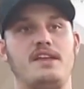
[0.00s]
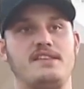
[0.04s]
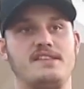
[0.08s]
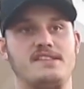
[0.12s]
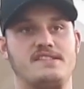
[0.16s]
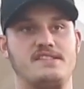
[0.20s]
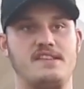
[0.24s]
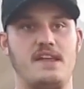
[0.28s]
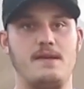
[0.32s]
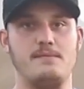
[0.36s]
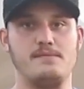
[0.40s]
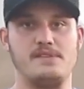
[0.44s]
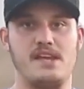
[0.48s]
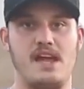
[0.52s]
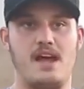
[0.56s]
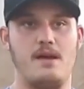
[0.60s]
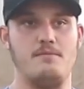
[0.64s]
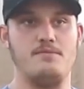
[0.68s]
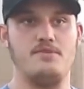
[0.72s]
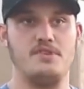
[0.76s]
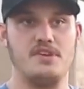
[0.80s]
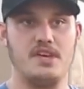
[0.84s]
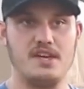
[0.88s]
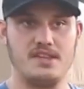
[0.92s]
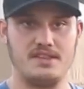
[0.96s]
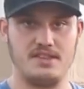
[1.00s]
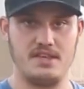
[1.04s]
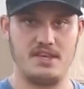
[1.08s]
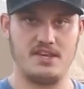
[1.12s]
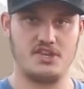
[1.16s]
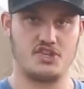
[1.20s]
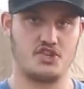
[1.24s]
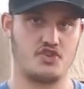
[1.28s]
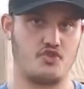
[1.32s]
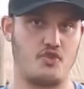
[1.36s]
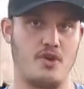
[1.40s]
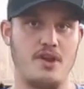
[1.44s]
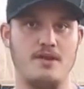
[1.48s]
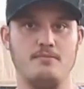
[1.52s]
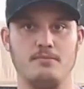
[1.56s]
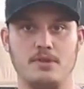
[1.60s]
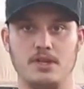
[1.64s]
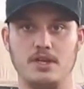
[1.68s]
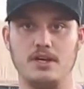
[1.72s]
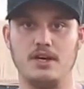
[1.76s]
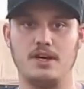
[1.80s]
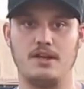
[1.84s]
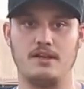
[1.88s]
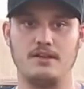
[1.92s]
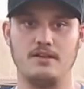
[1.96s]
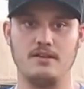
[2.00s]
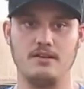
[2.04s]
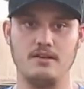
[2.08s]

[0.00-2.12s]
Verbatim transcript: at the same time you get the extreme look